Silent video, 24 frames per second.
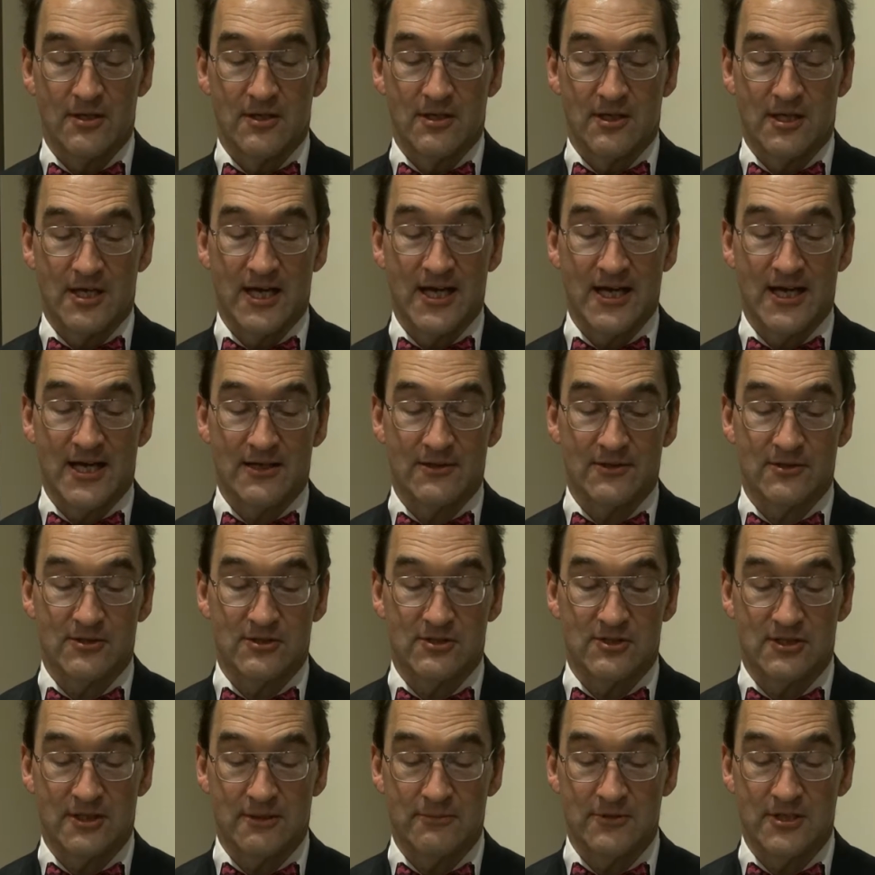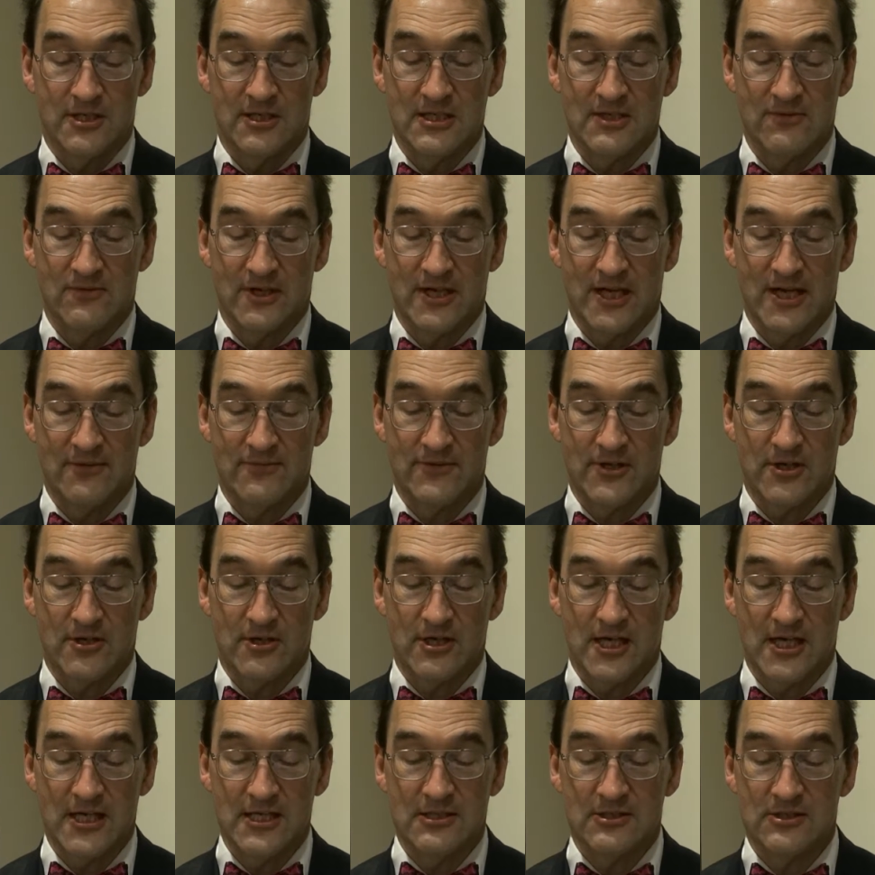"Yeah, some didn't even have their
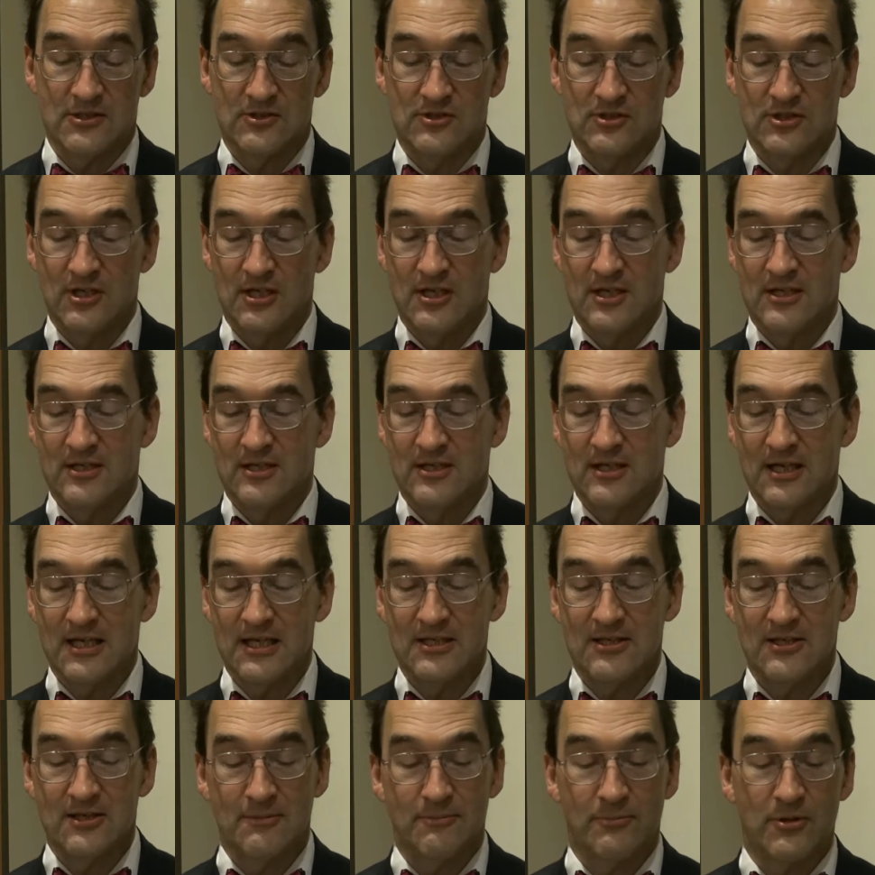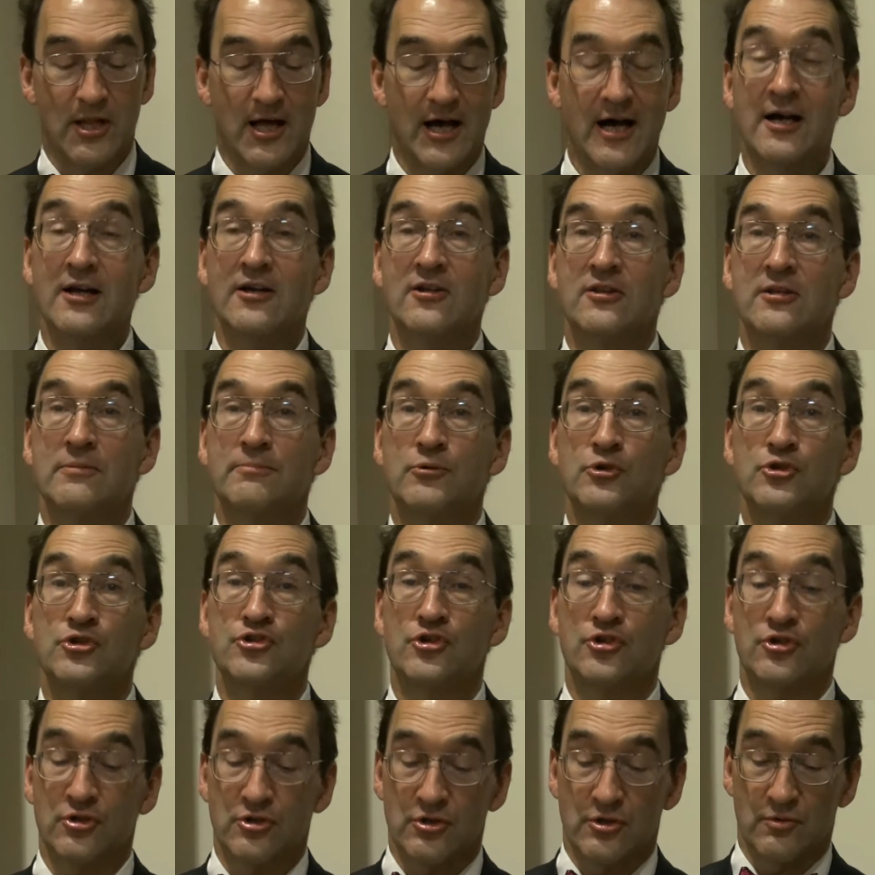heads," Nathan Block, the
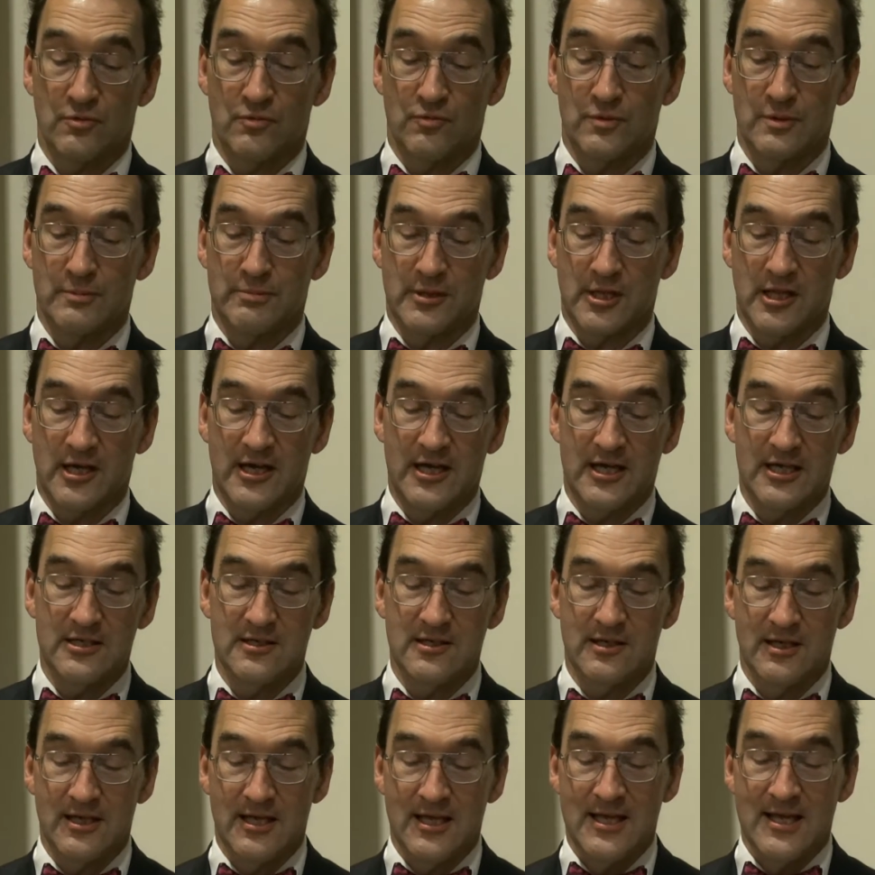butcher, replied.